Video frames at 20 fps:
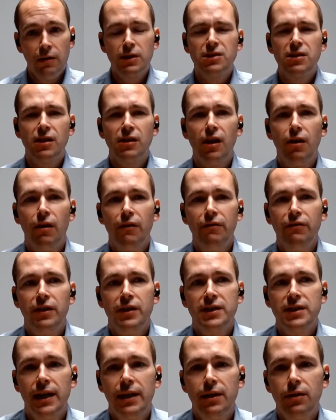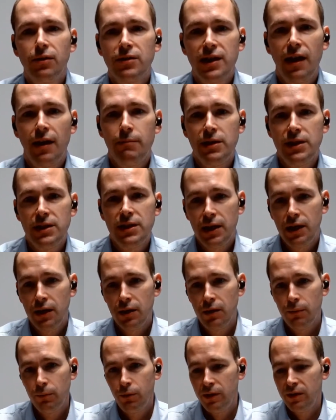Because a lot of the cycle time is
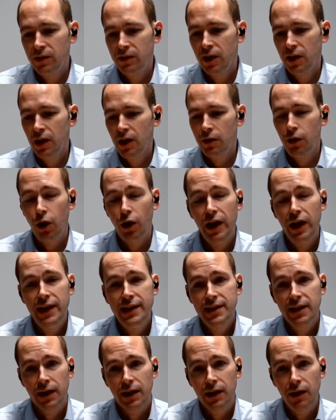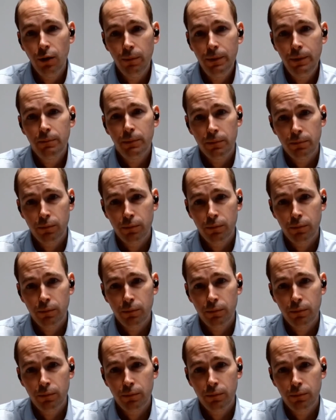taken up with not heating it up,